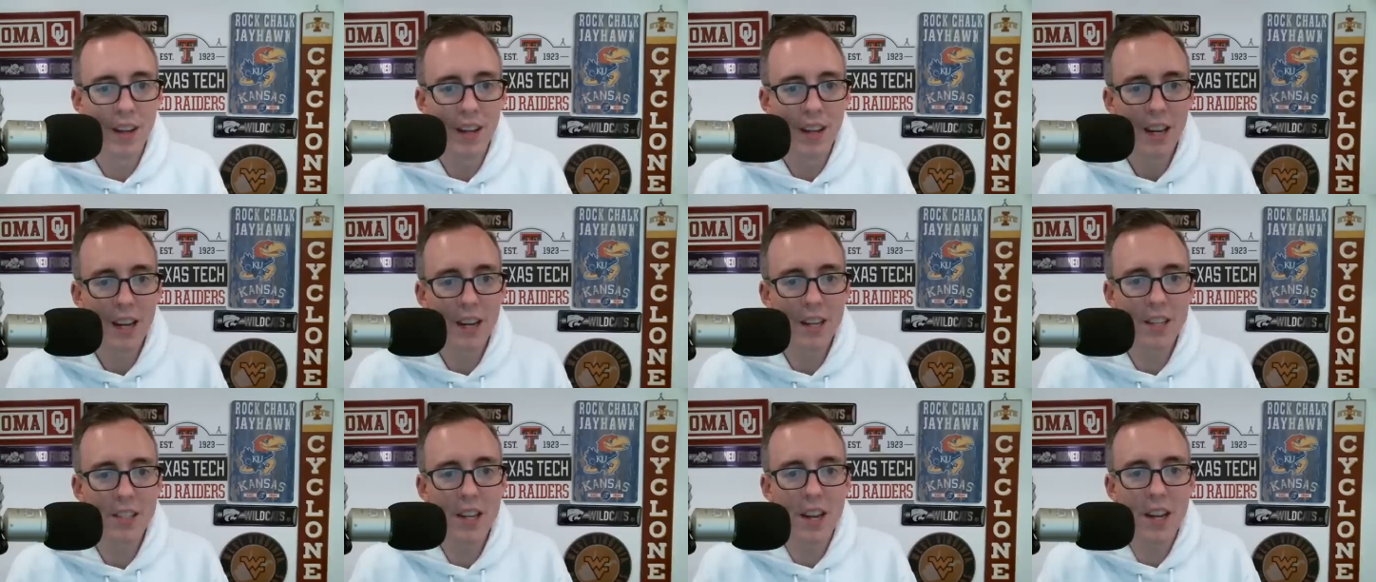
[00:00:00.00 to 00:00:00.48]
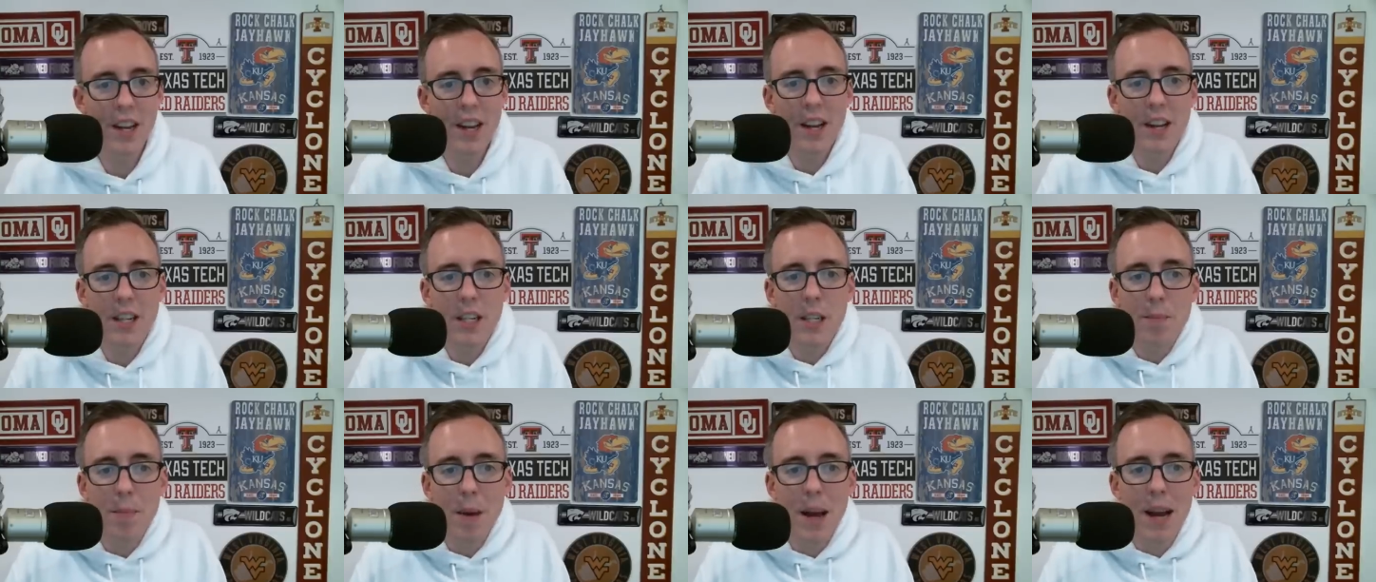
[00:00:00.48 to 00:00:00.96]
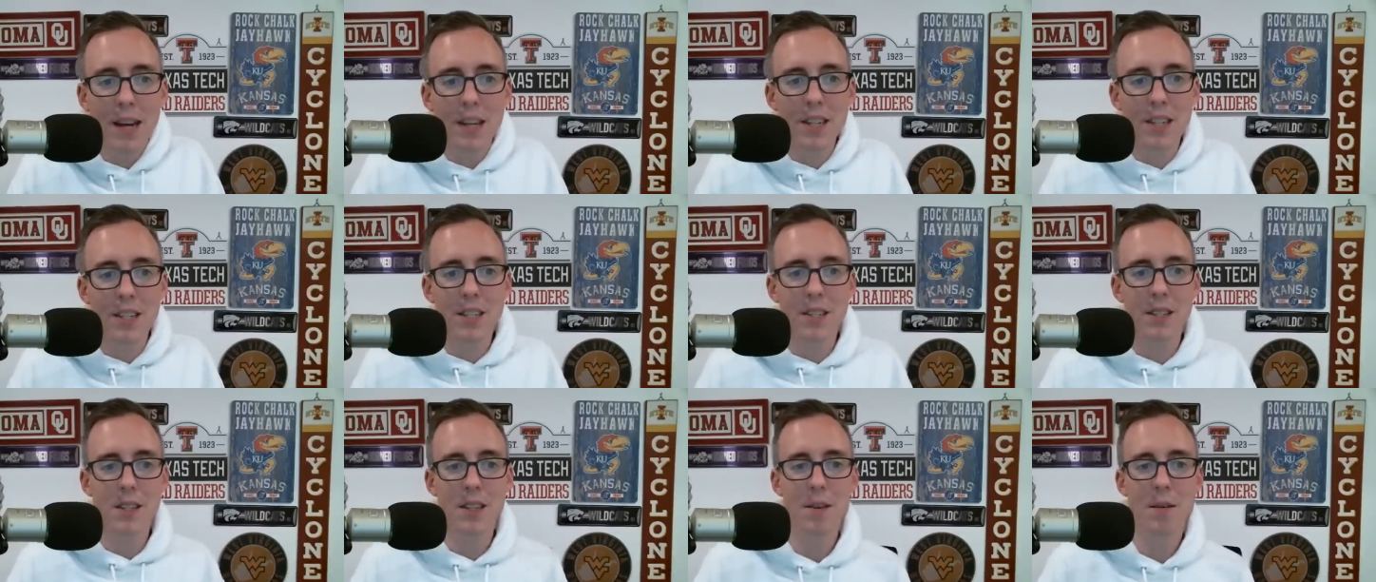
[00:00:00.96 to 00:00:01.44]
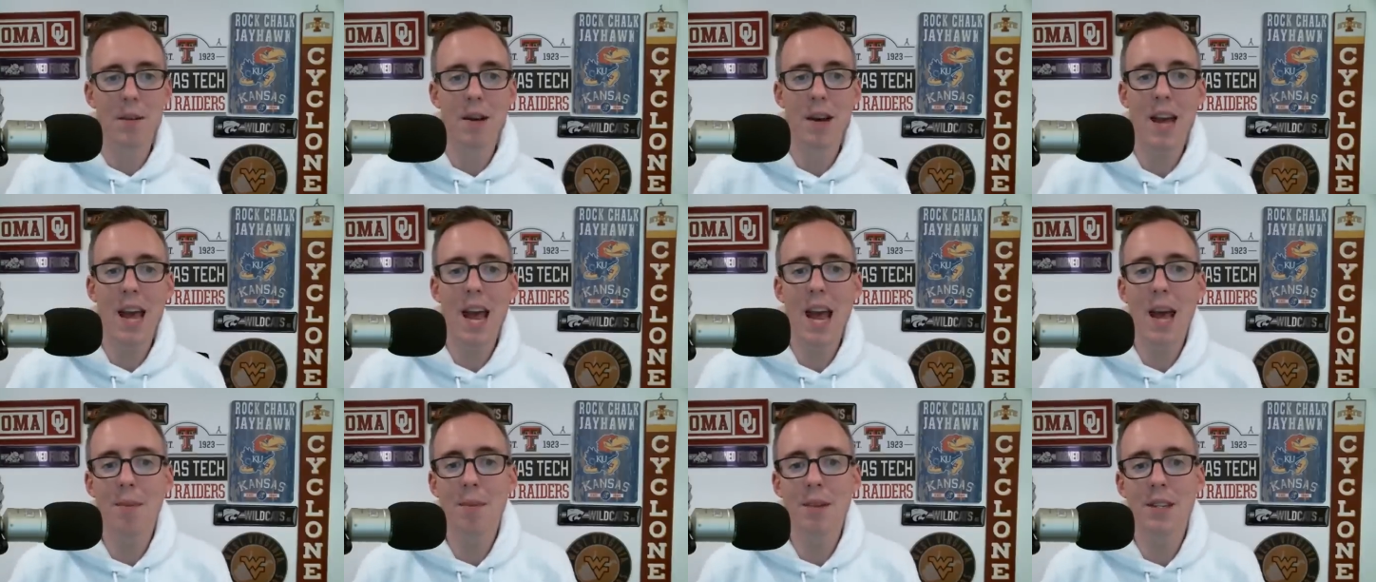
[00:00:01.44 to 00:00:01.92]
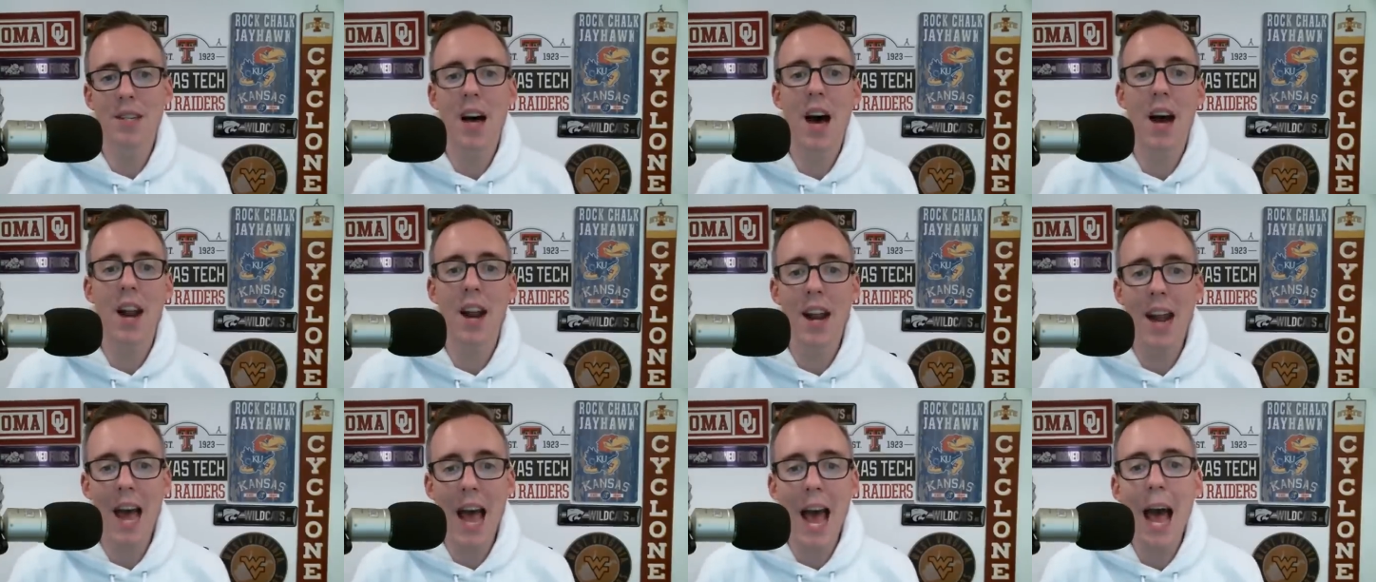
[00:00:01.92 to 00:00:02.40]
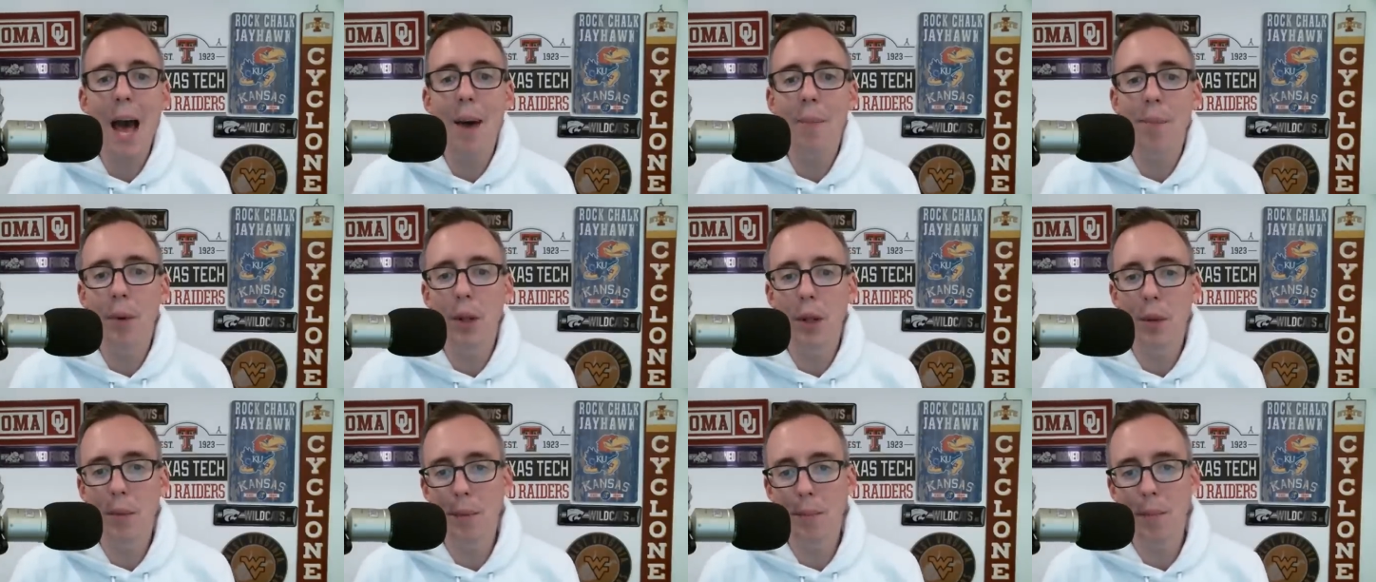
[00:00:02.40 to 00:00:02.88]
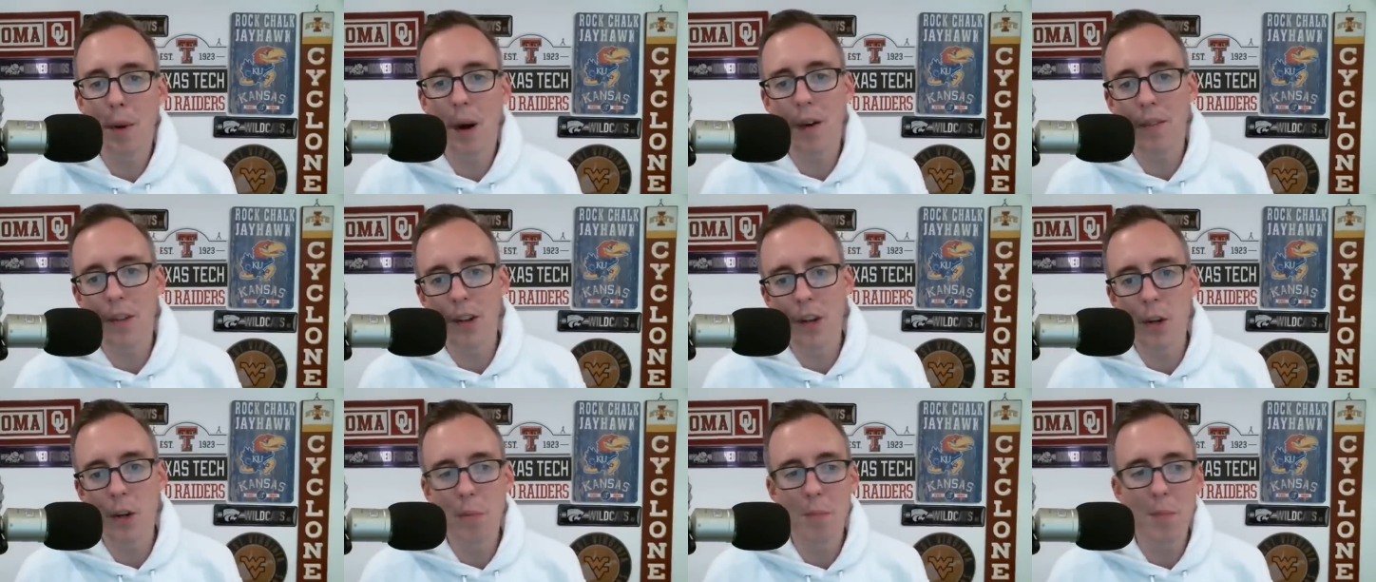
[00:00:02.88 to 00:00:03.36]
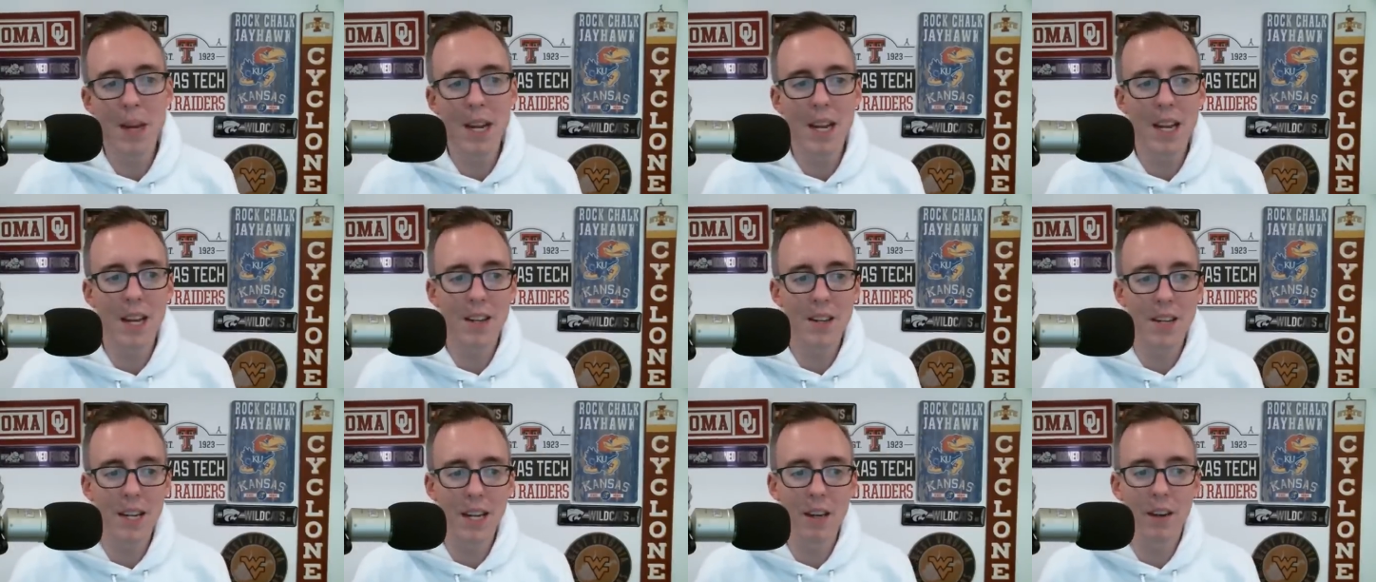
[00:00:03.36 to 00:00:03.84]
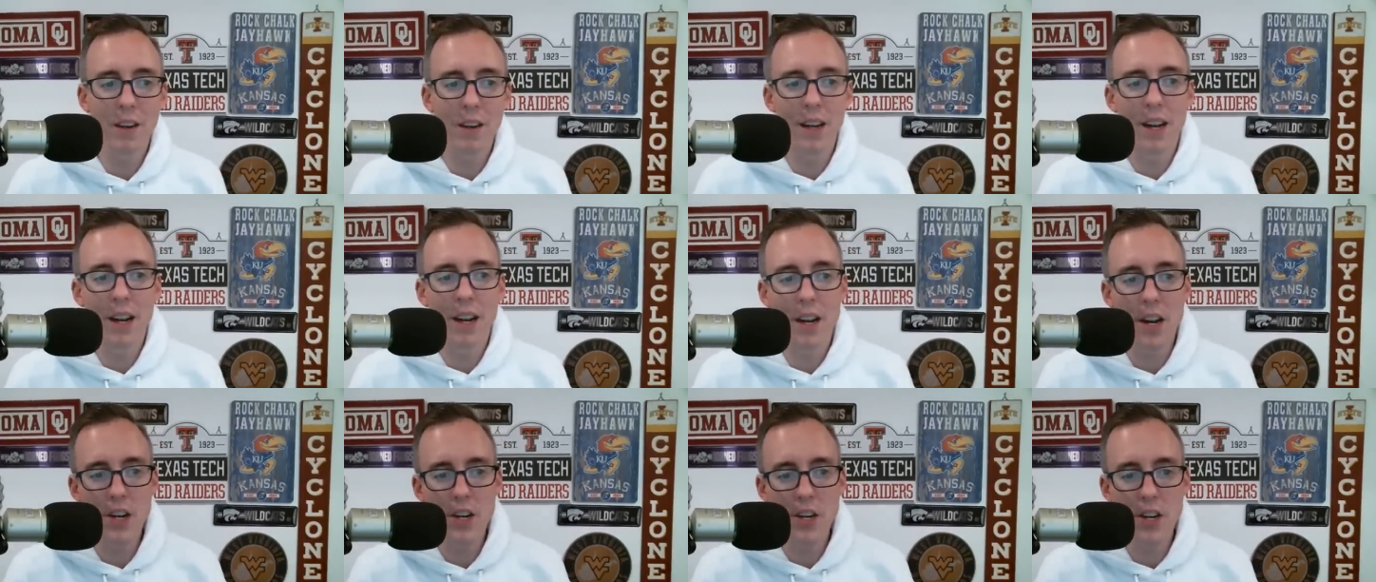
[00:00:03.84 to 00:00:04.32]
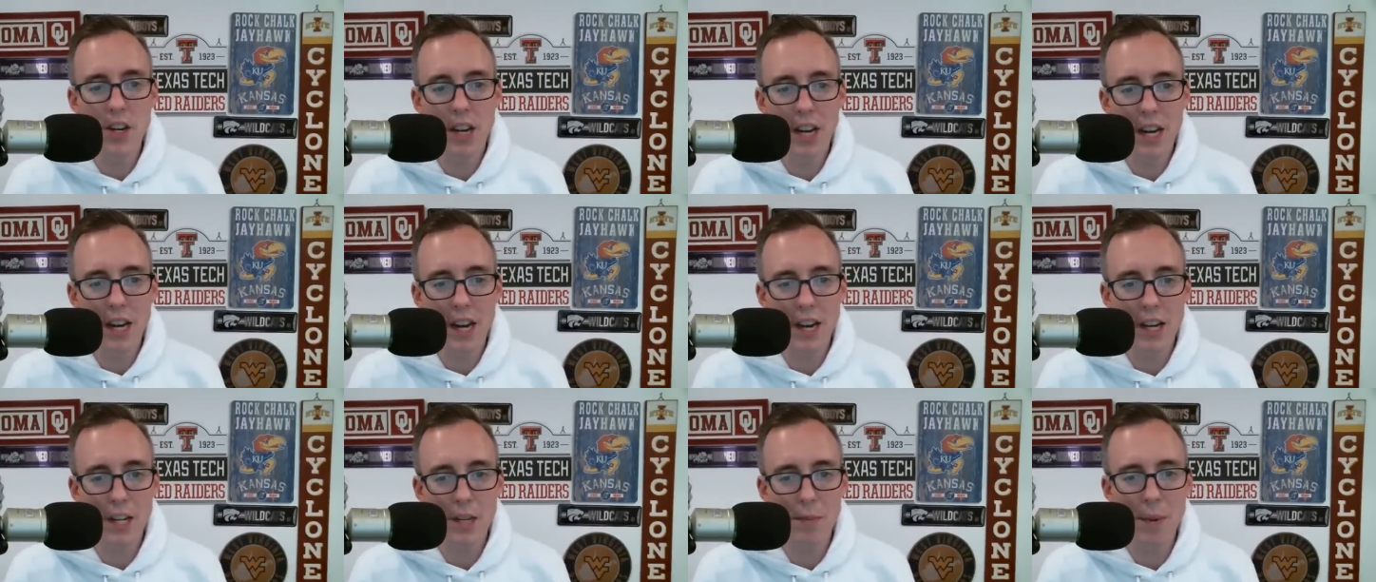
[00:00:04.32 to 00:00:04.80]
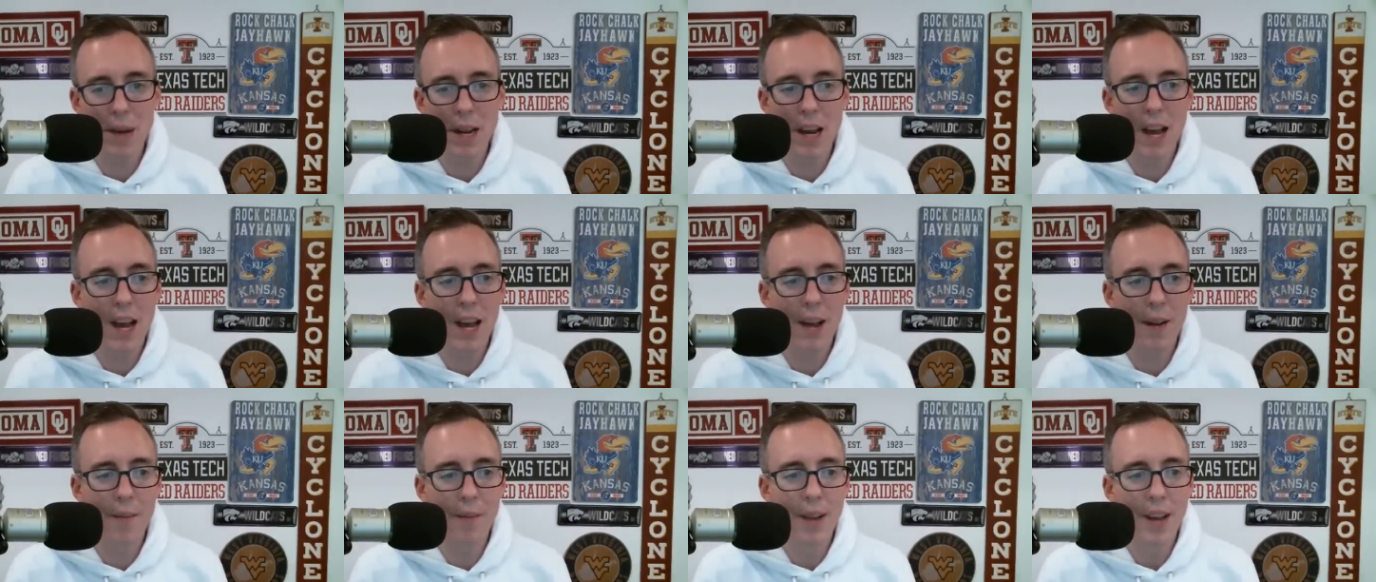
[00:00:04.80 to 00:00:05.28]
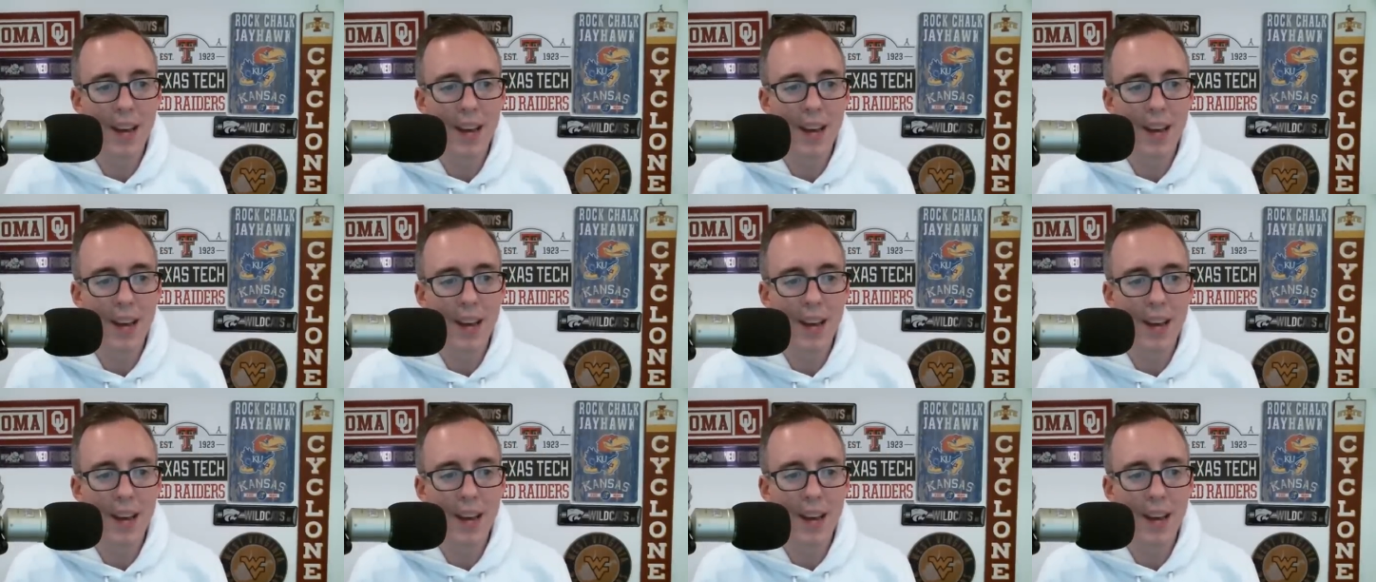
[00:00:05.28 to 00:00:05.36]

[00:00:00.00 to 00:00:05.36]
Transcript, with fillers: He said he expects Amazon and Apple to be part of a new media deal in addition to ESPN.